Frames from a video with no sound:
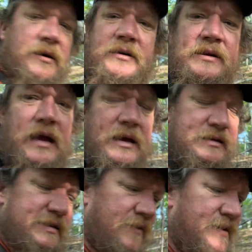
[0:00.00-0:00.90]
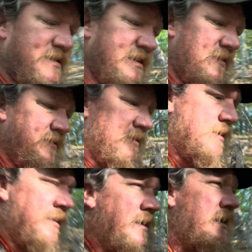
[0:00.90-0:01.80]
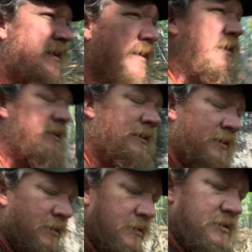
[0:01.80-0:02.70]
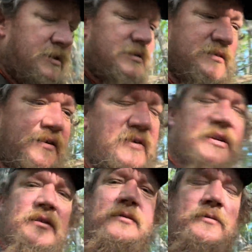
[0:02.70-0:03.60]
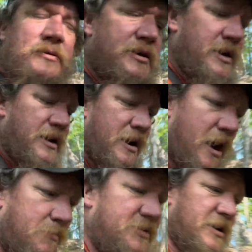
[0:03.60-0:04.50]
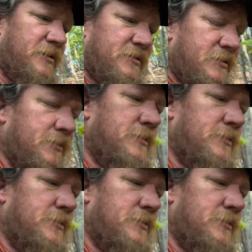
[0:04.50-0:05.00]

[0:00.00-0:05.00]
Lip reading: Day 77. Just leaving Denny Knob Shelter.